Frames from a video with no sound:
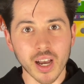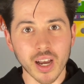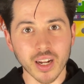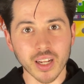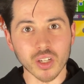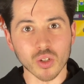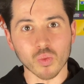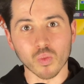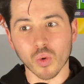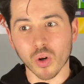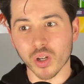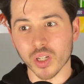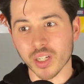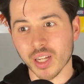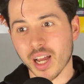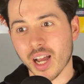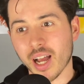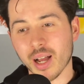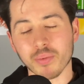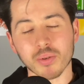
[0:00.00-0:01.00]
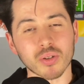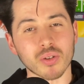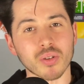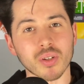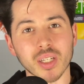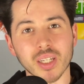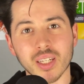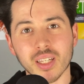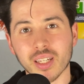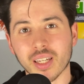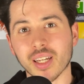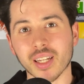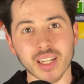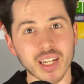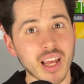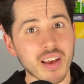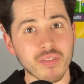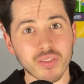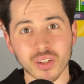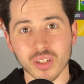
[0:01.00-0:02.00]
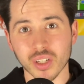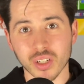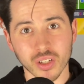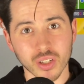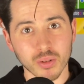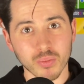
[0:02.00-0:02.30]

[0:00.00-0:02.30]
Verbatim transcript: and it's what is absolutely killing Everton at the